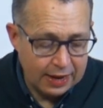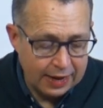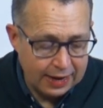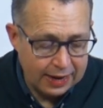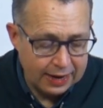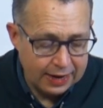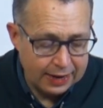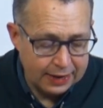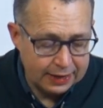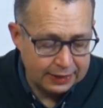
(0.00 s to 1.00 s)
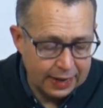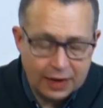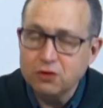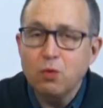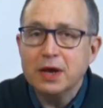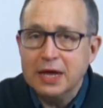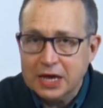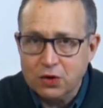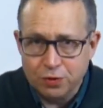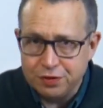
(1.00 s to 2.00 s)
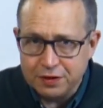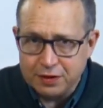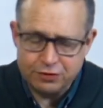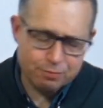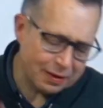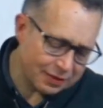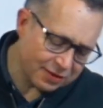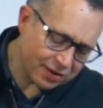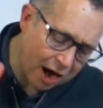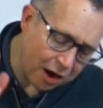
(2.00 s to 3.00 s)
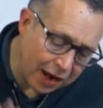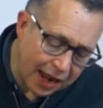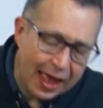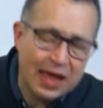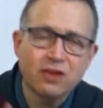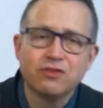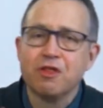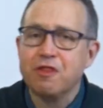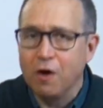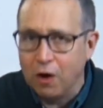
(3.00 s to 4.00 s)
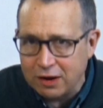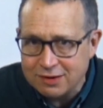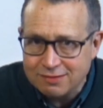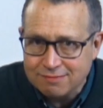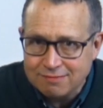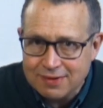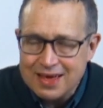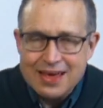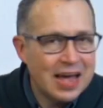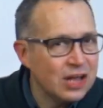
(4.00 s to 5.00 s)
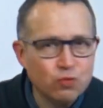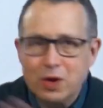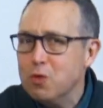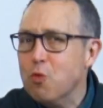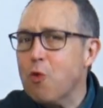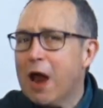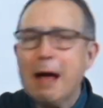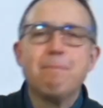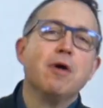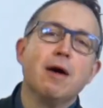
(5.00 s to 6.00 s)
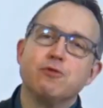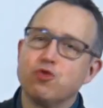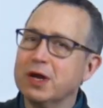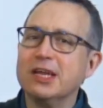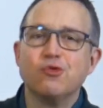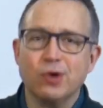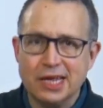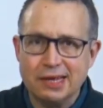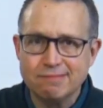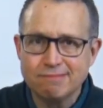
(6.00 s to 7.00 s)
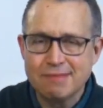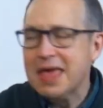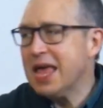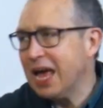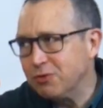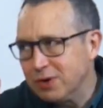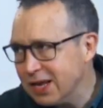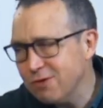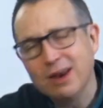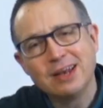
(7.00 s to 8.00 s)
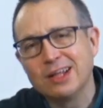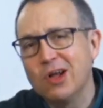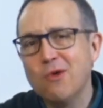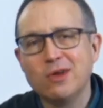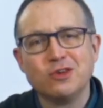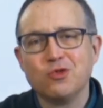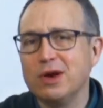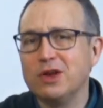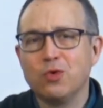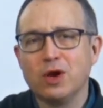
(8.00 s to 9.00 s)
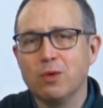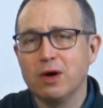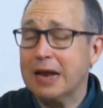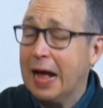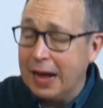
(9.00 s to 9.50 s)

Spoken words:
And I just want to end with this, make this our last thought. As we wrap up 2020, as we're getting ready to go into 2021,